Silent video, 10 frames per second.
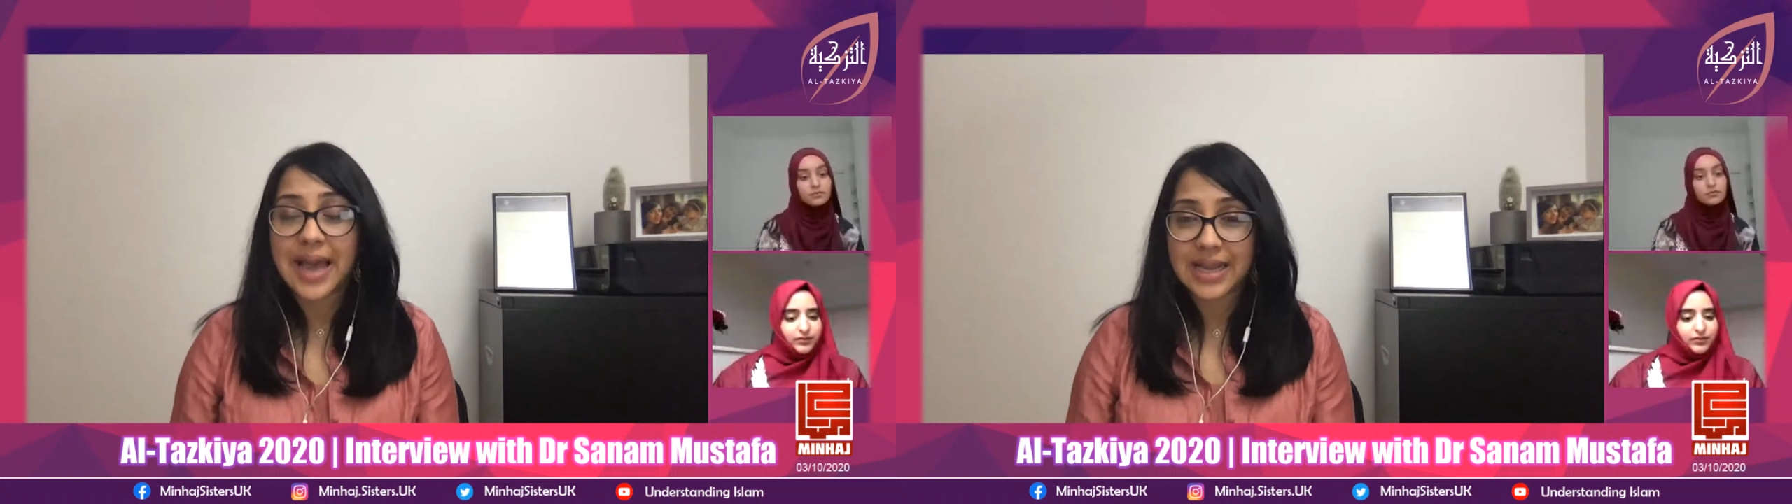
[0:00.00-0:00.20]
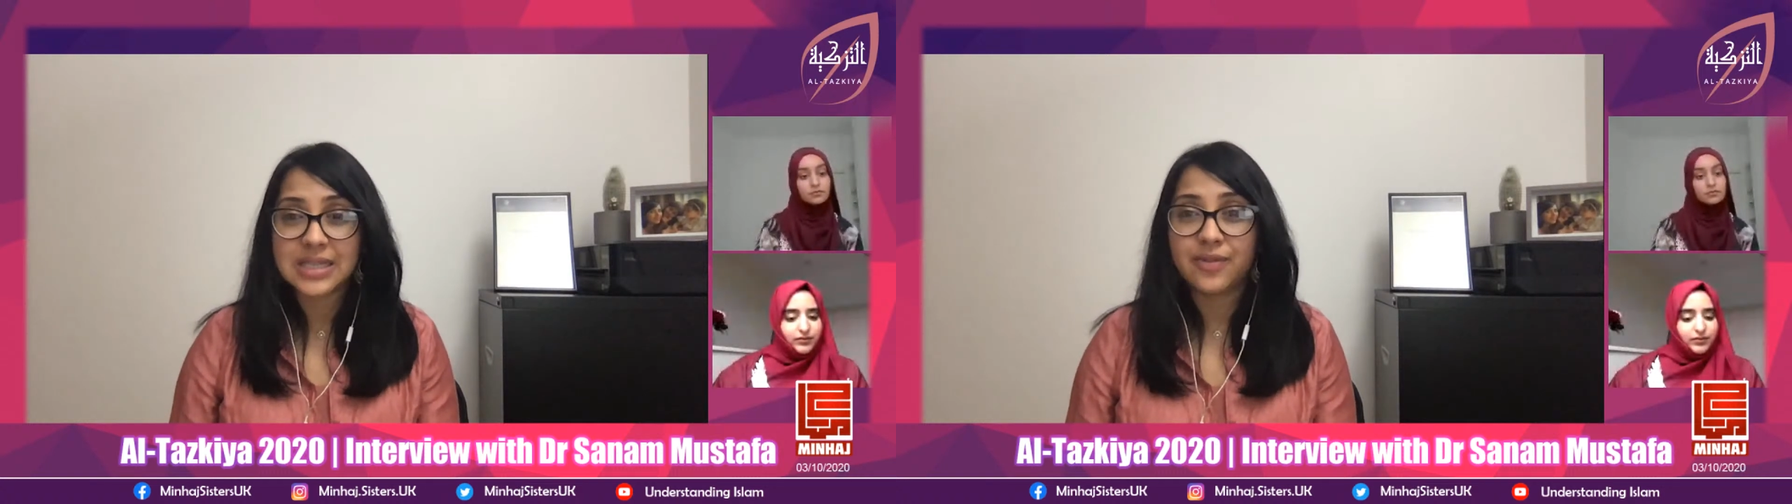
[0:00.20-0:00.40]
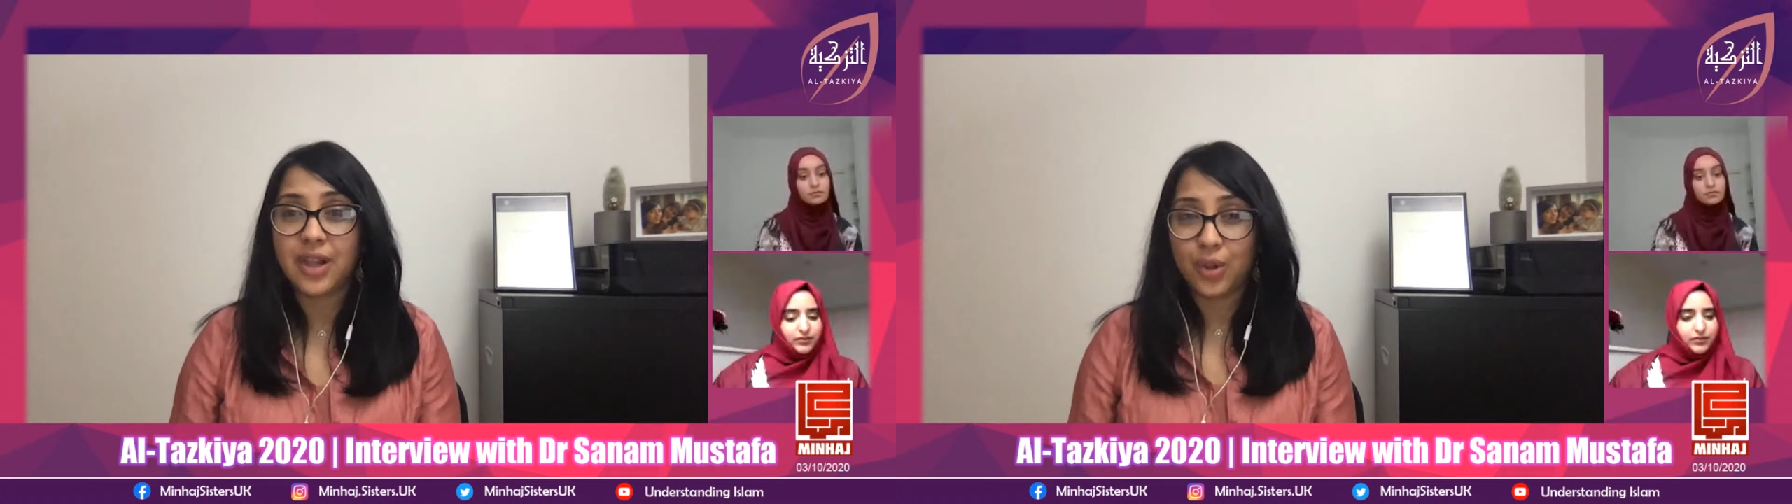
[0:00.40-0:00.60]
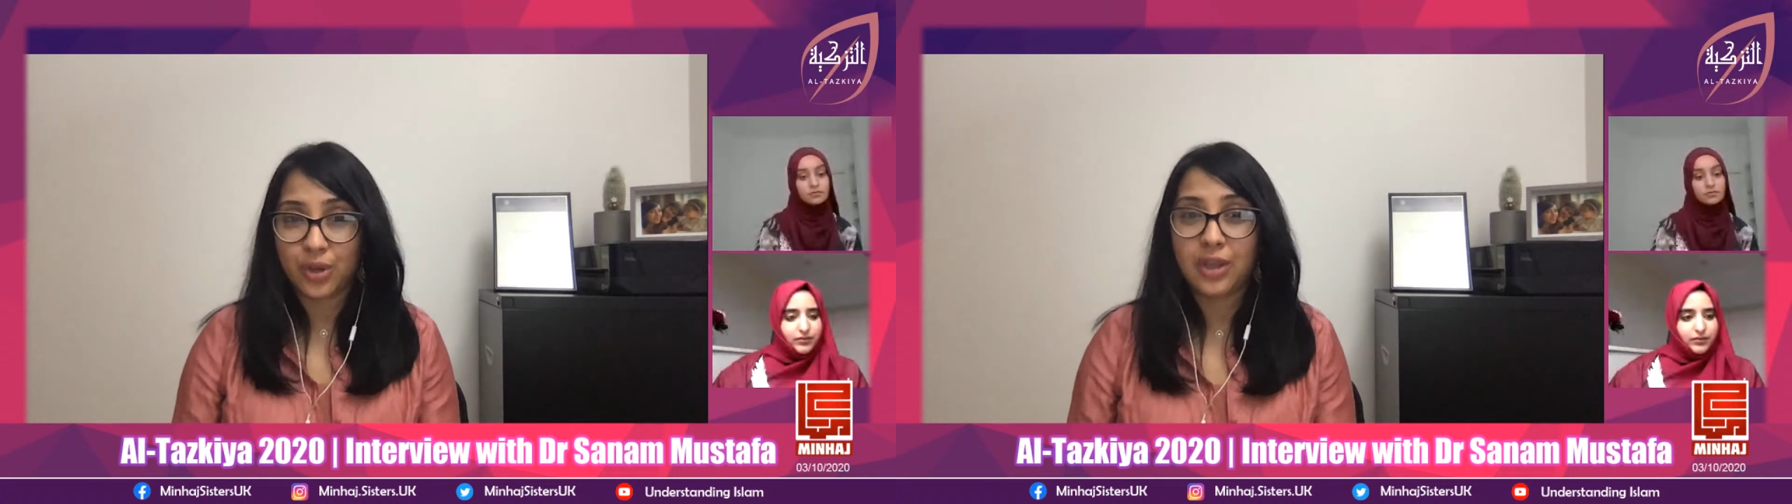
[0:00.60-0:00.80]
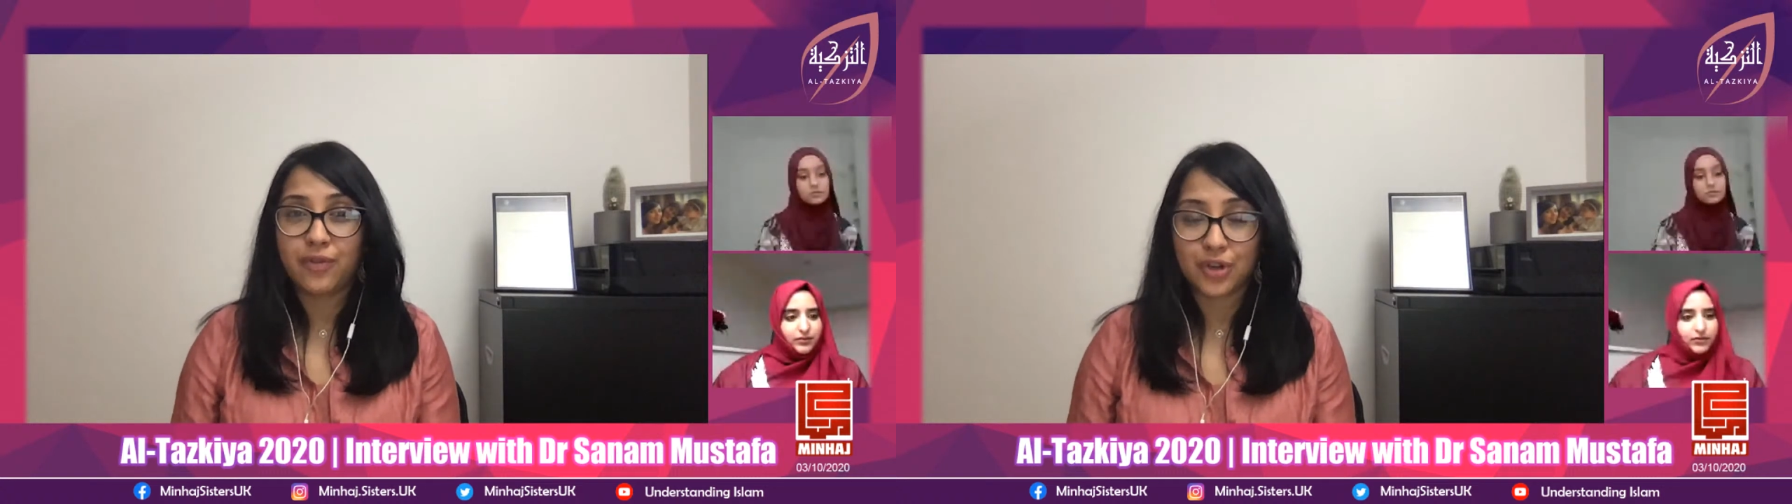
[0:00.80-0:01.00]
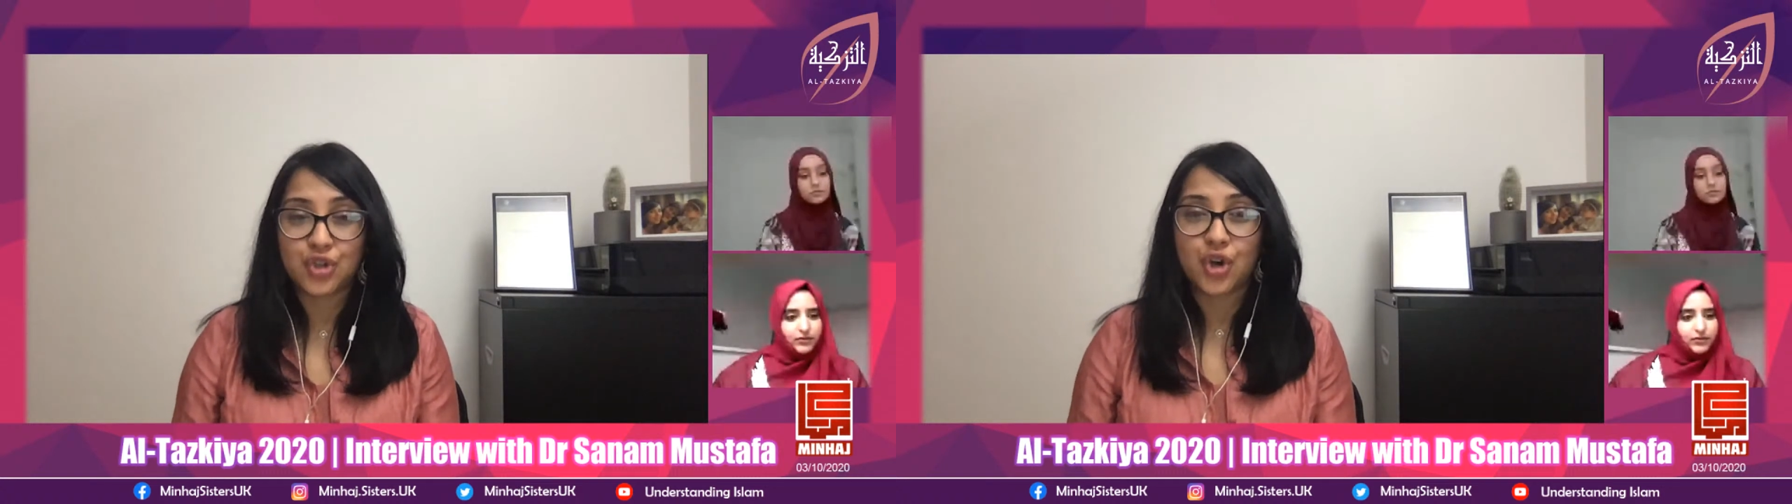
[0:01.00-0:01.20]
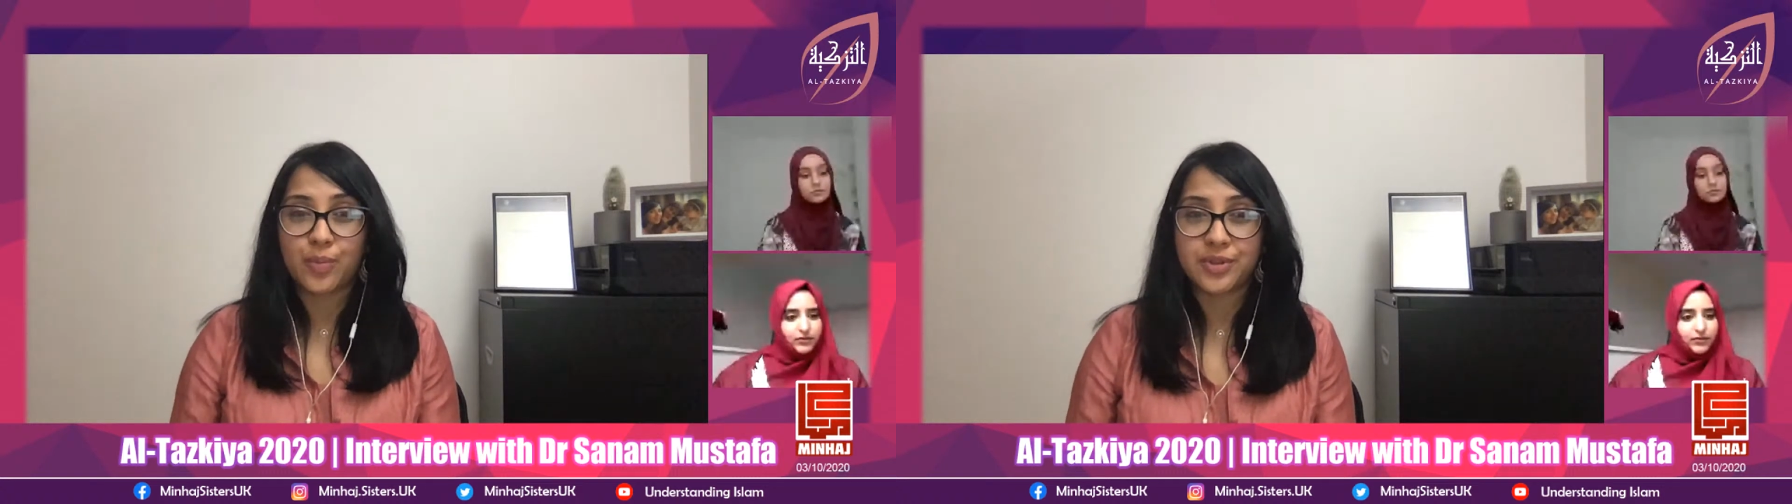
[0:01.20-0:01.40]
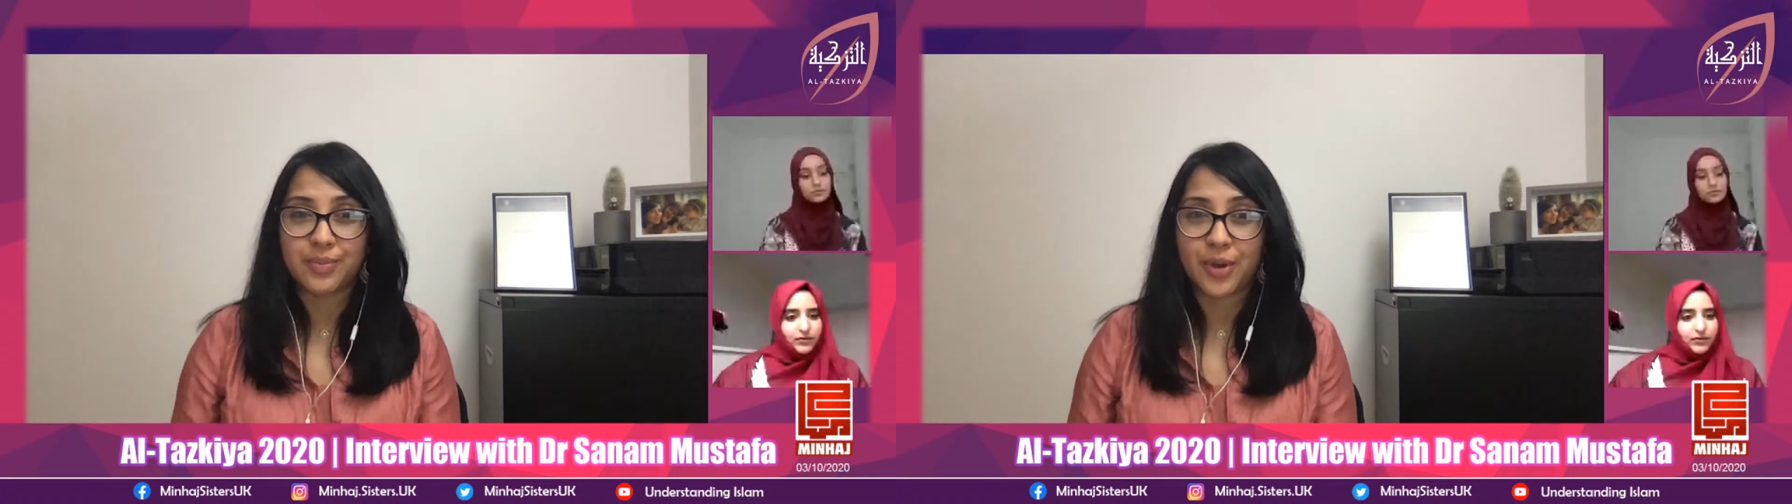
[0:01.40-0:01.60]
actively looking for jobs in